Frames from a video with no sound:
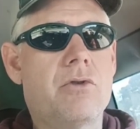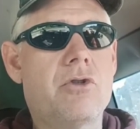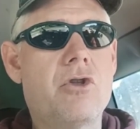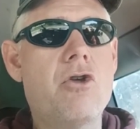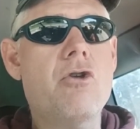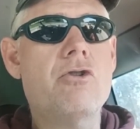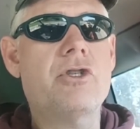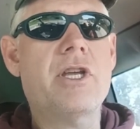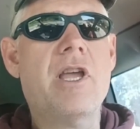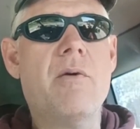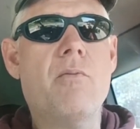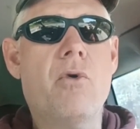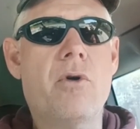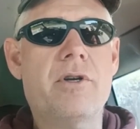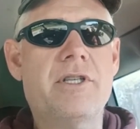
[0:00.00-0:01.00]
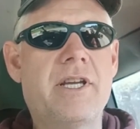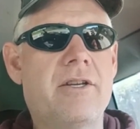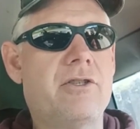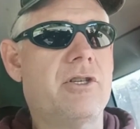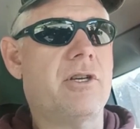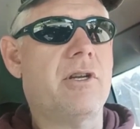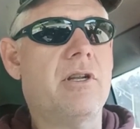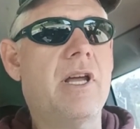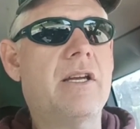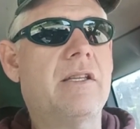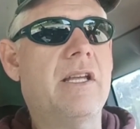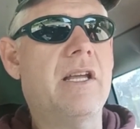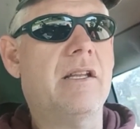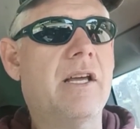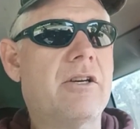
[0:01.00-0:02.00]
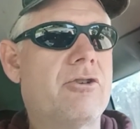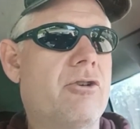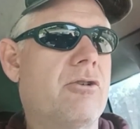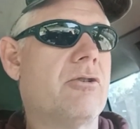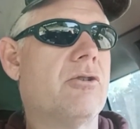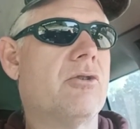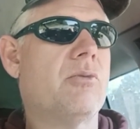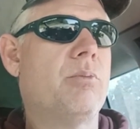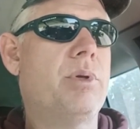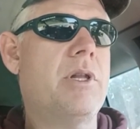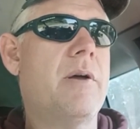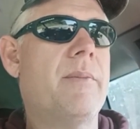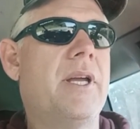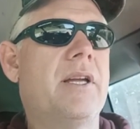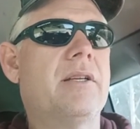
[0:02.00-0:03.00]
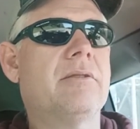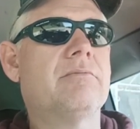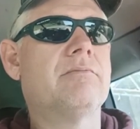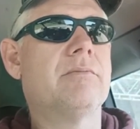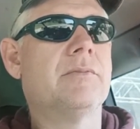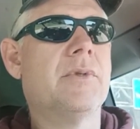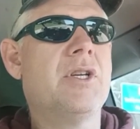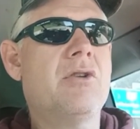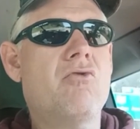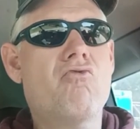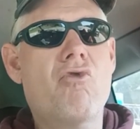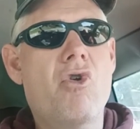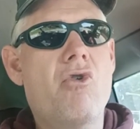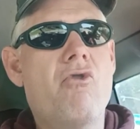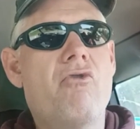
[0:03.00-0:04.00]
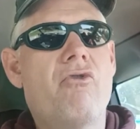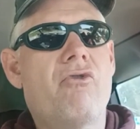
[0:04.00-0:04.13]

usually get more attention, like the electrical, plumbing, roof,